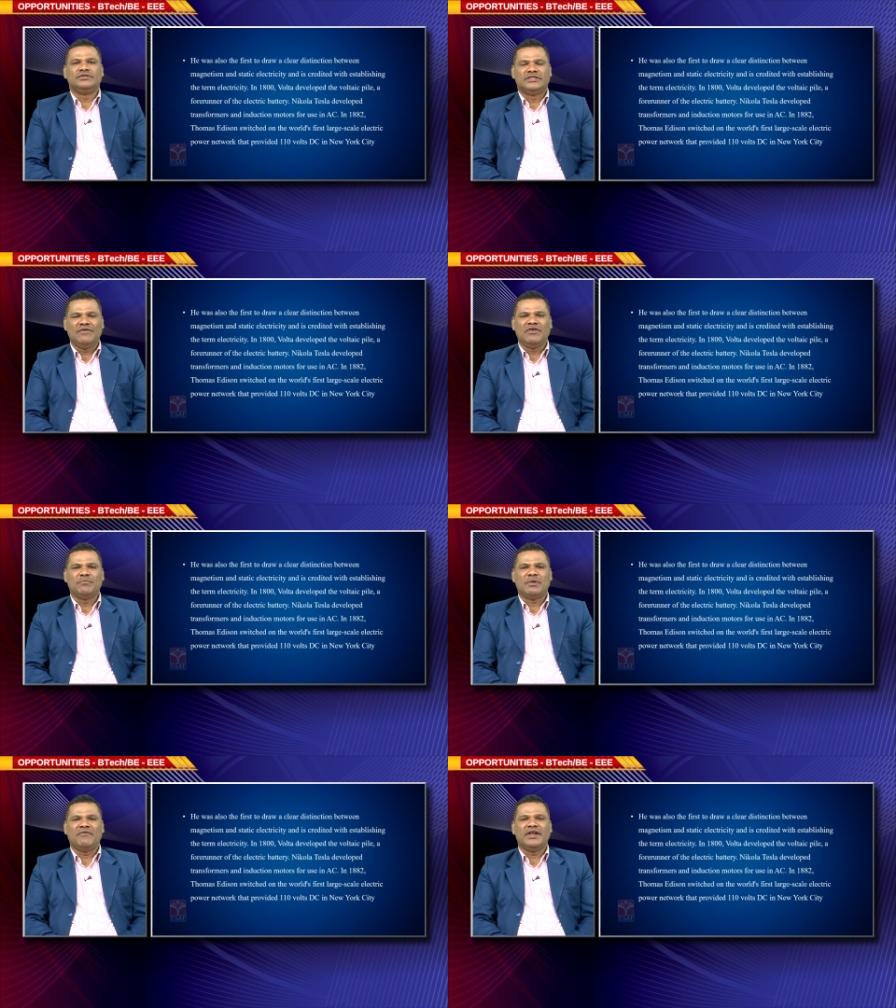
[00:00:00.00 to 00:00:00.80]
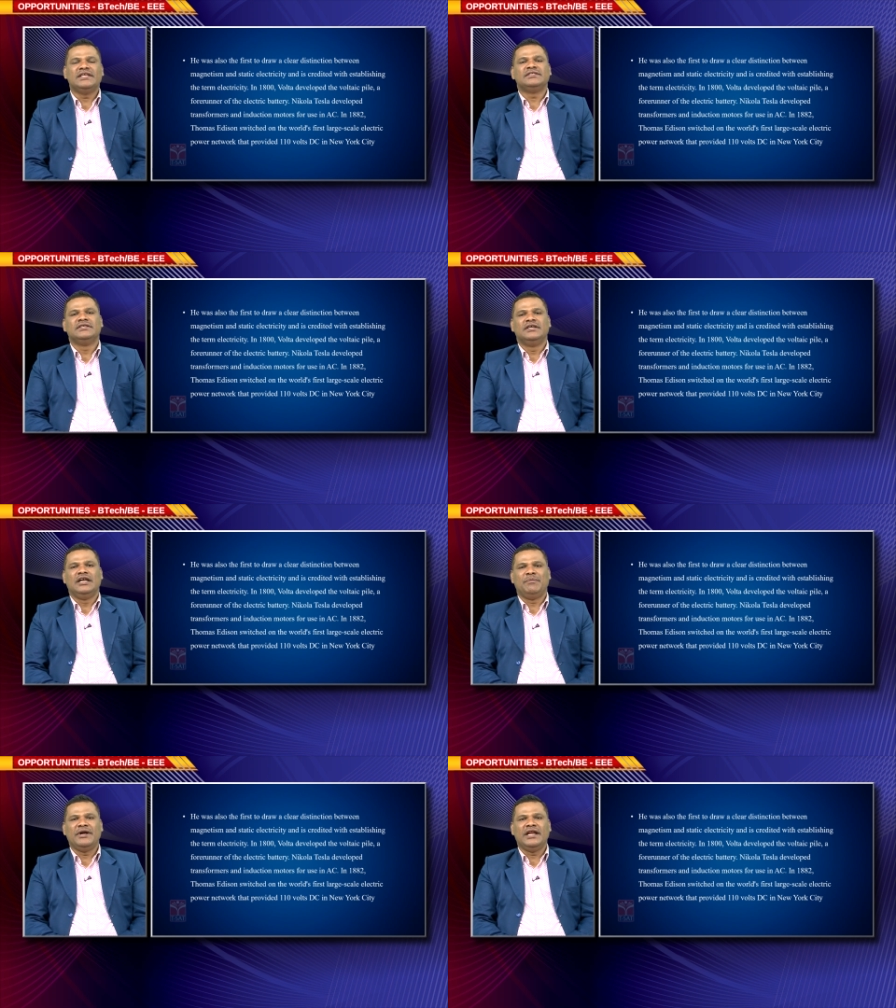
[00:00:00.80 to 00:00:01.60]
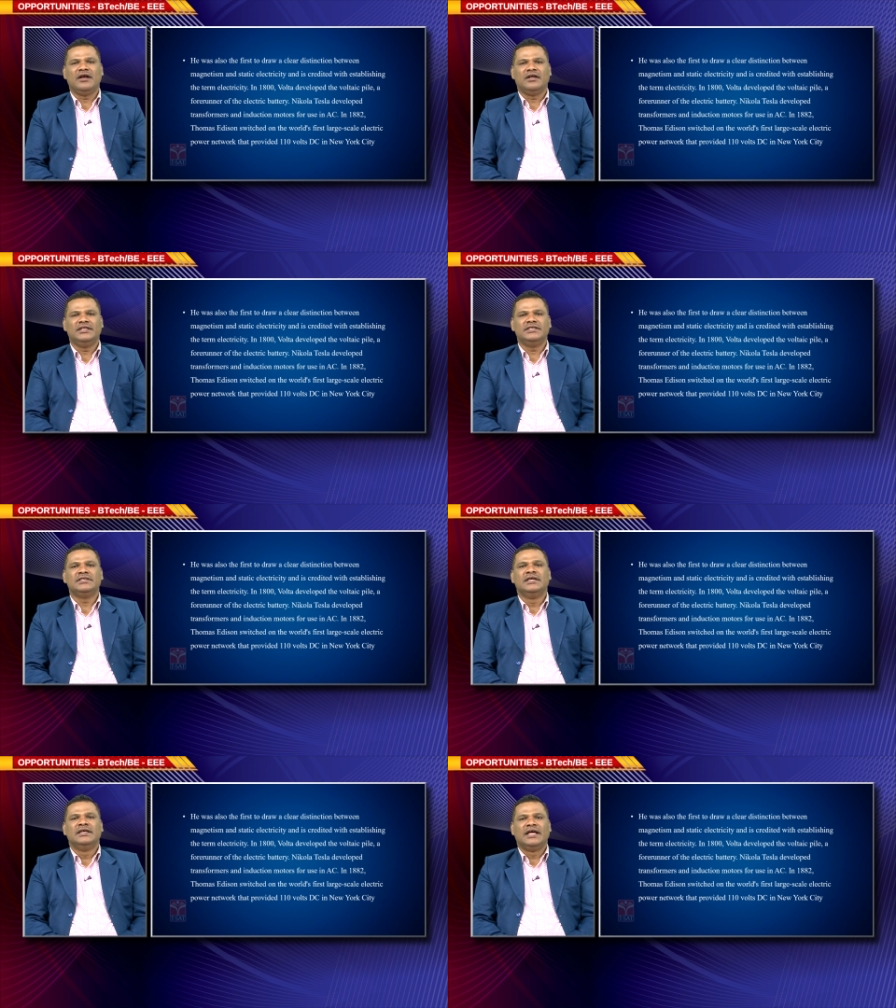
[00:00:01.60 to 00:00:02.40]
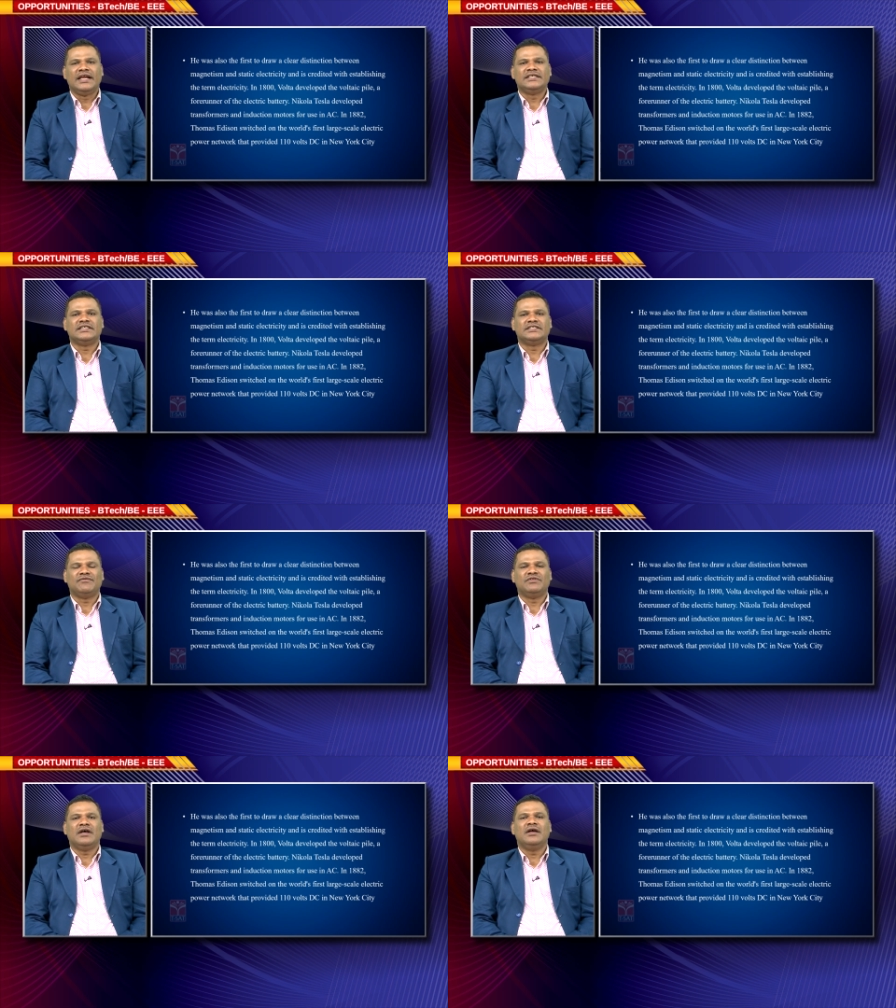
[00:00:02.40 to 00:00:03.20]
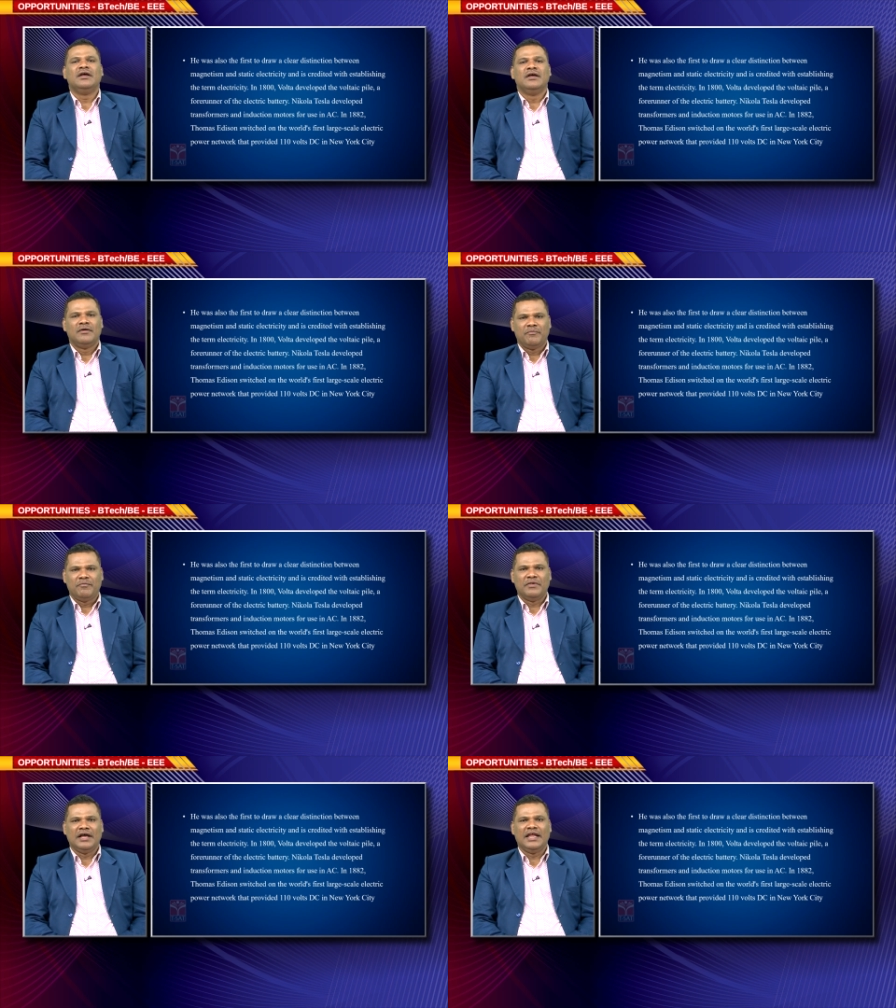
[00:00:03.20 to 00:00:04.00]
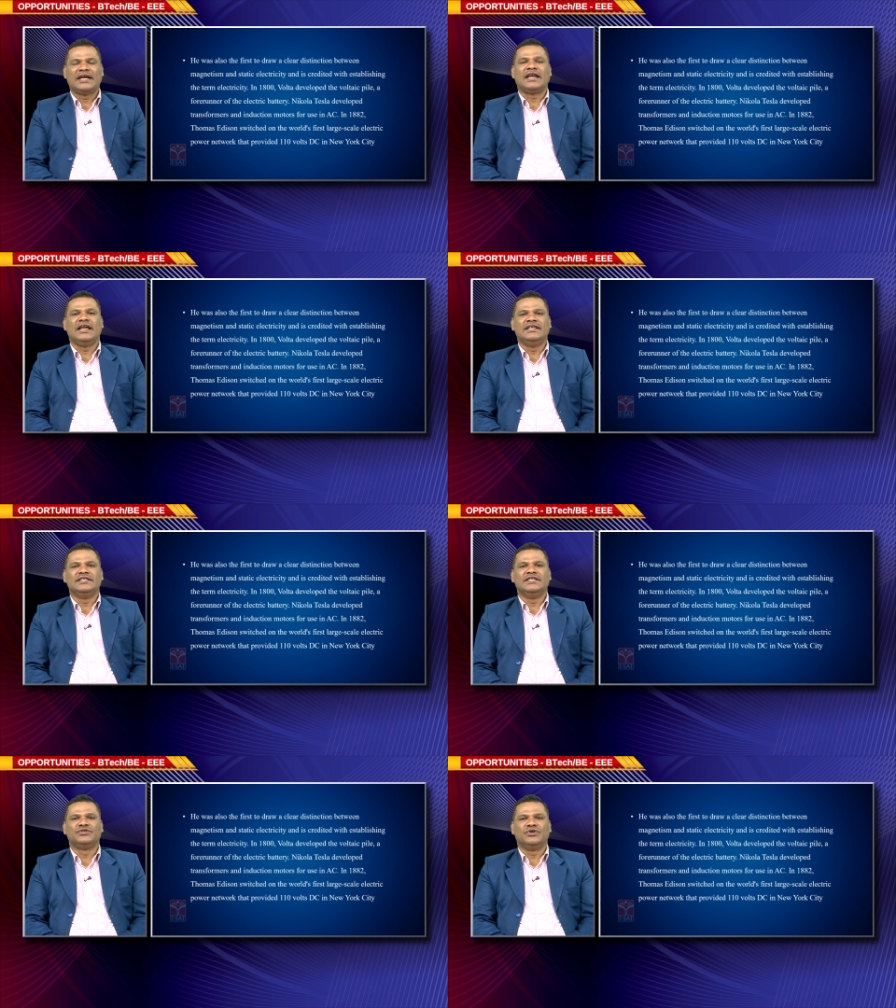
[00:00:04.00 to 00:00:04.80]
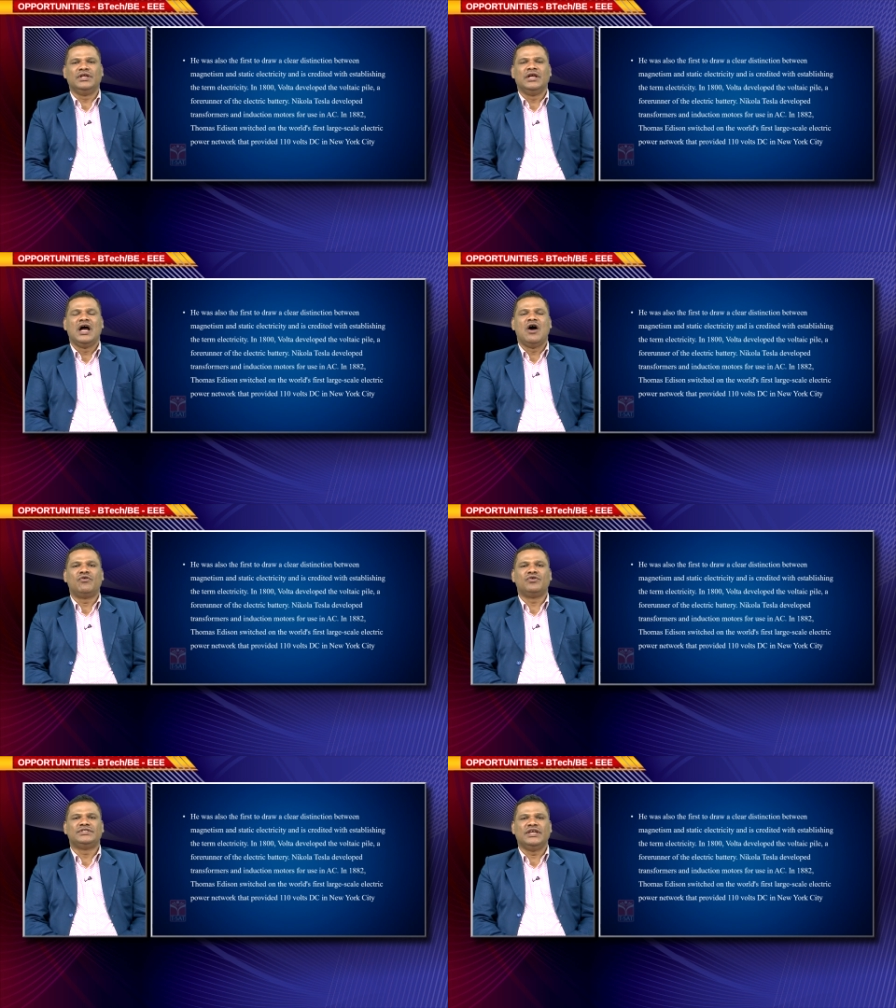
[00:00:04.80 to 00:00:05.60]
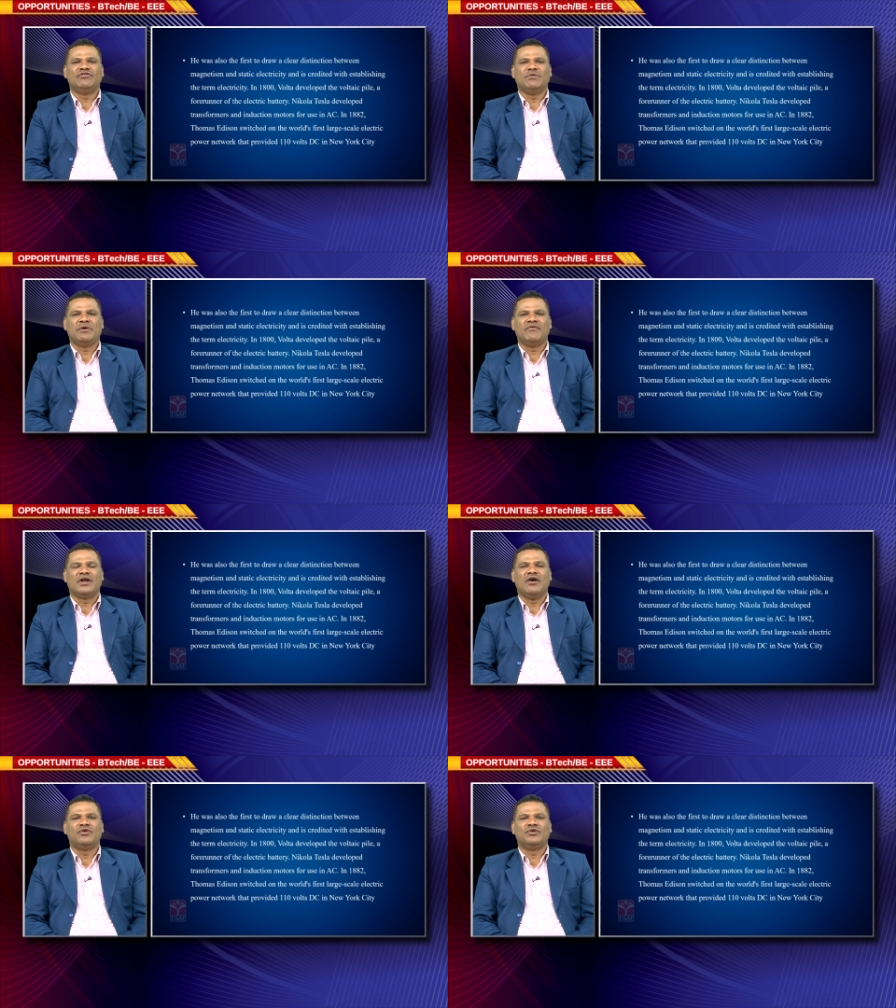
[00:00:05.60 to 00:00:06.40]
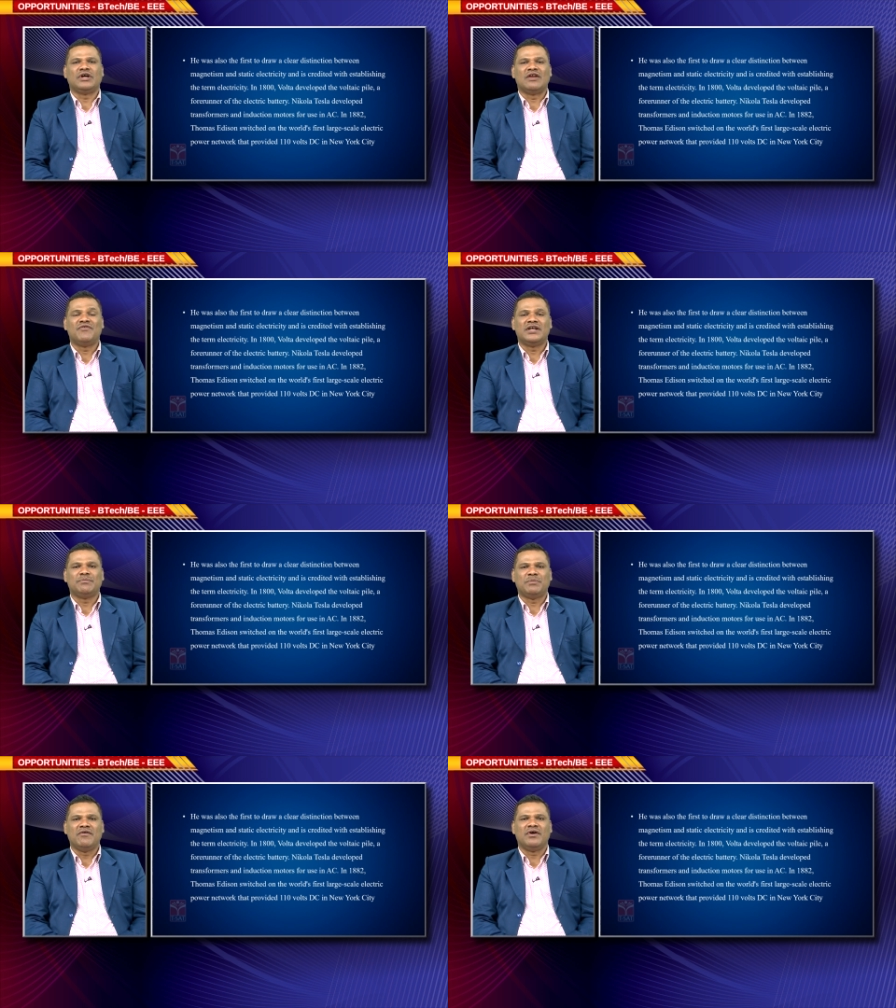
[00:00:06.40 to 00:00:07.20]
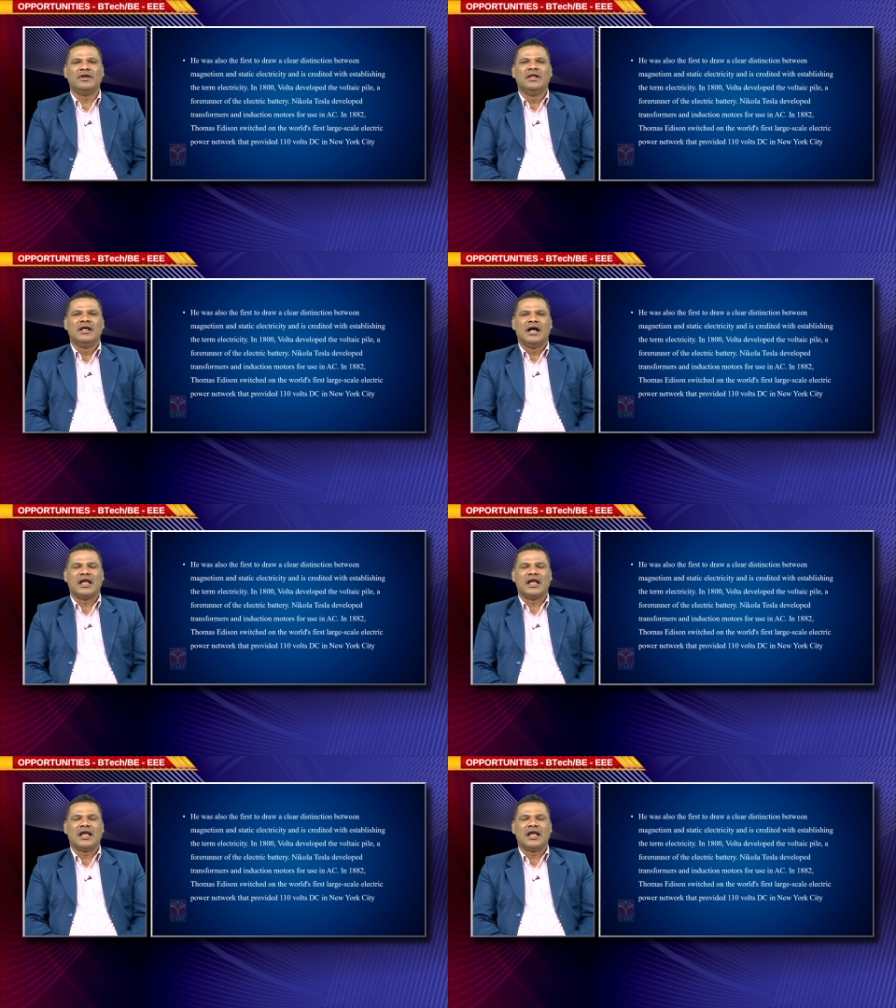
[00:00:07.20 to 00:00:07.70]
saving power is depending on this research of the uh, electrical engineers only how to save the power how to convert the power or